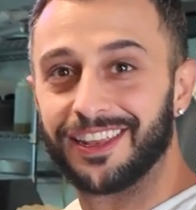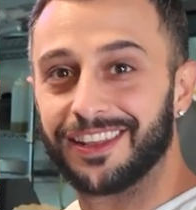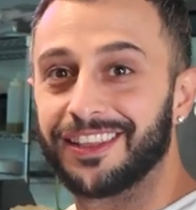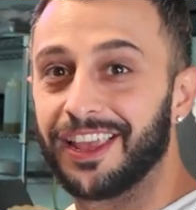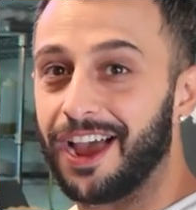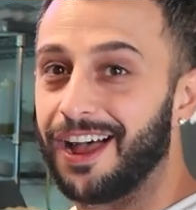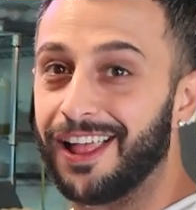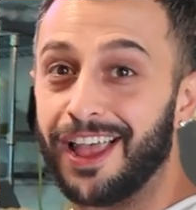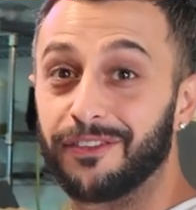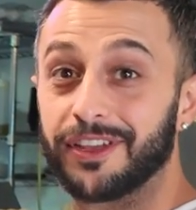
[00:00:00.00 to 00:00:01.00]
the end of the day, I'll
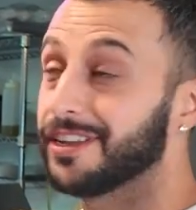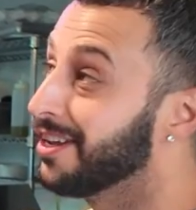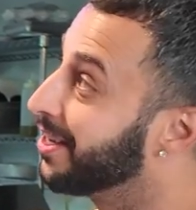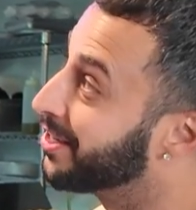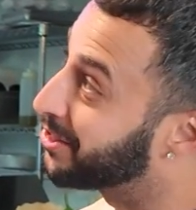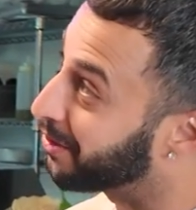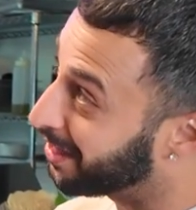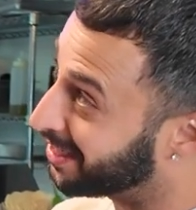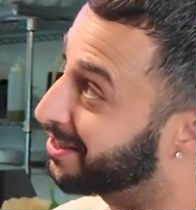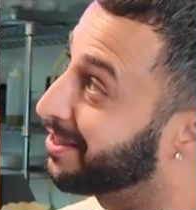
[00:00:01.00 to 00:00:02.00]
have it. So
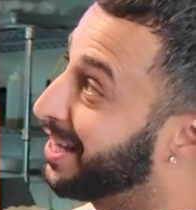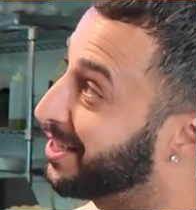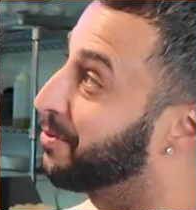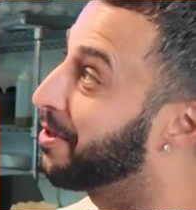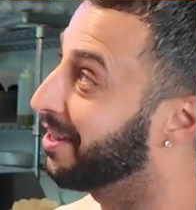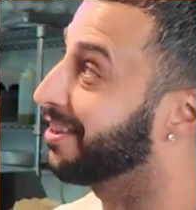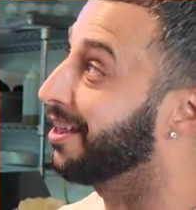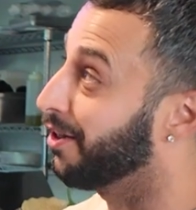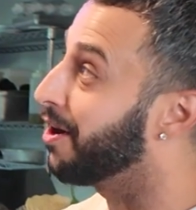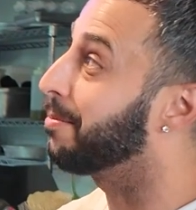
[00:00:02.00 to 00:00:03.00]
that's one thing. The
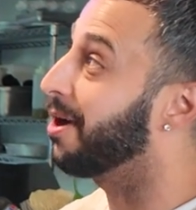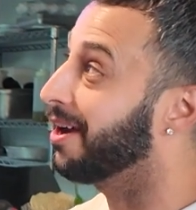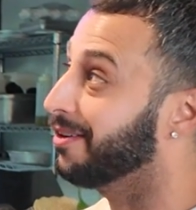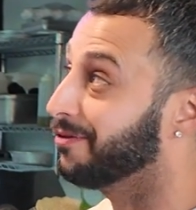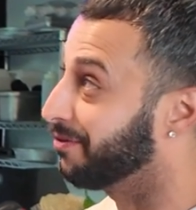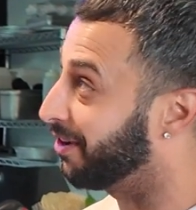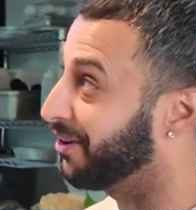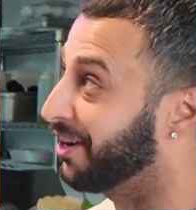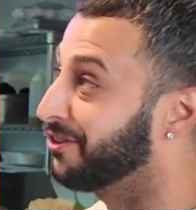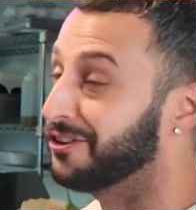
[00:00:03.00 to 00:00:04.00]
Aloha Pie,
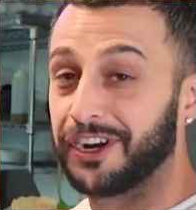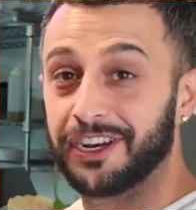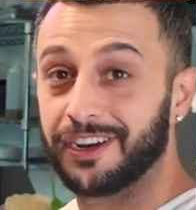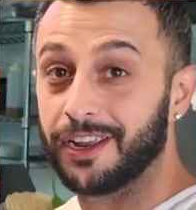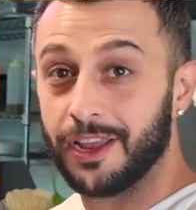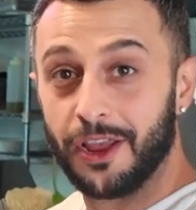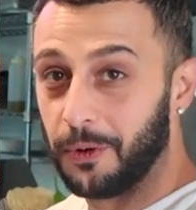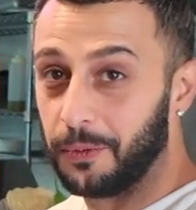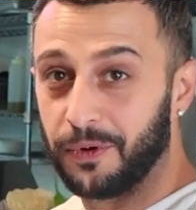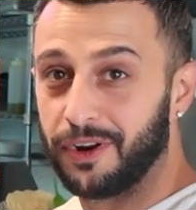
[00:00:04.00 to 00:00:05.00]
very underrated.
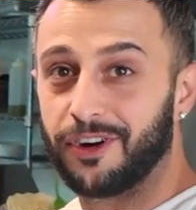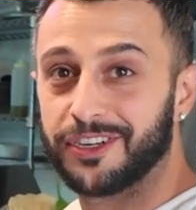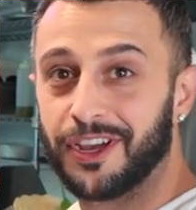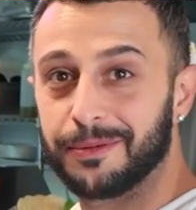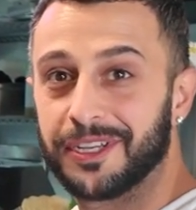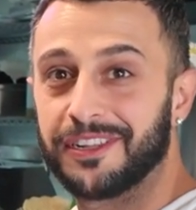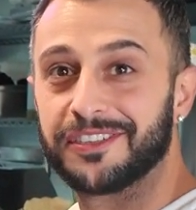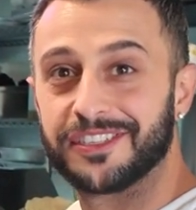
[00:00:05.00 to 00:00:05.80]
One of our top sellers.